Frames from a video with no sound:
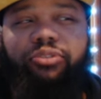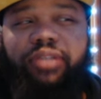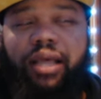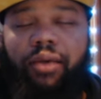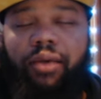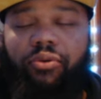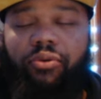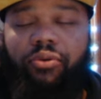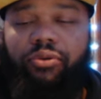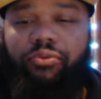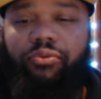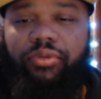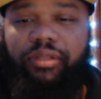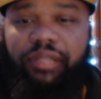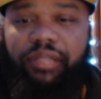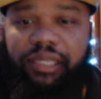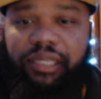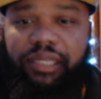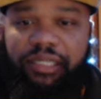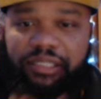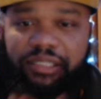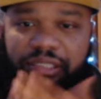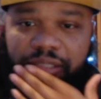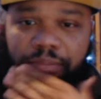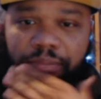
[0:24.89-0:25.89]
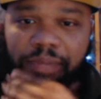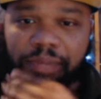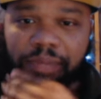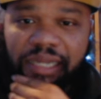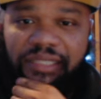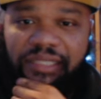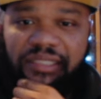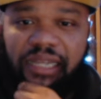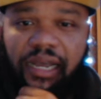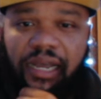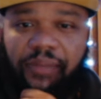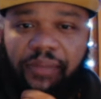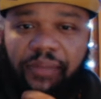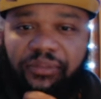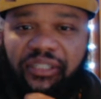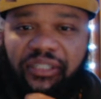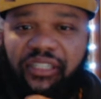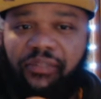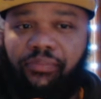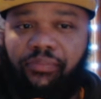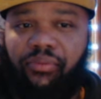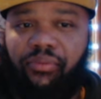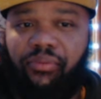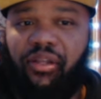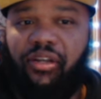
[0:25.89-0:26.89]
I would release my top
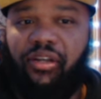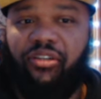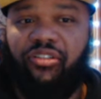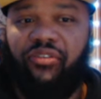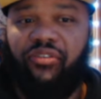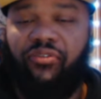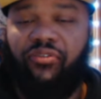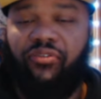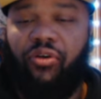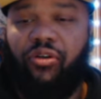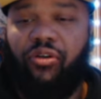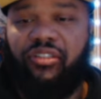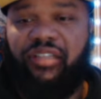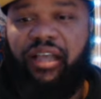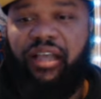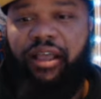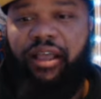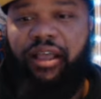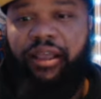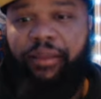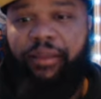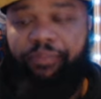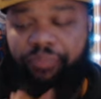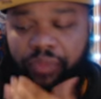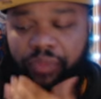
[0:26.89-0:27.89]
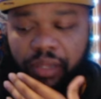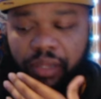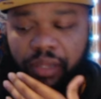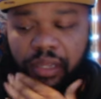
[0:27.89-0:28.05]
10 players of all time.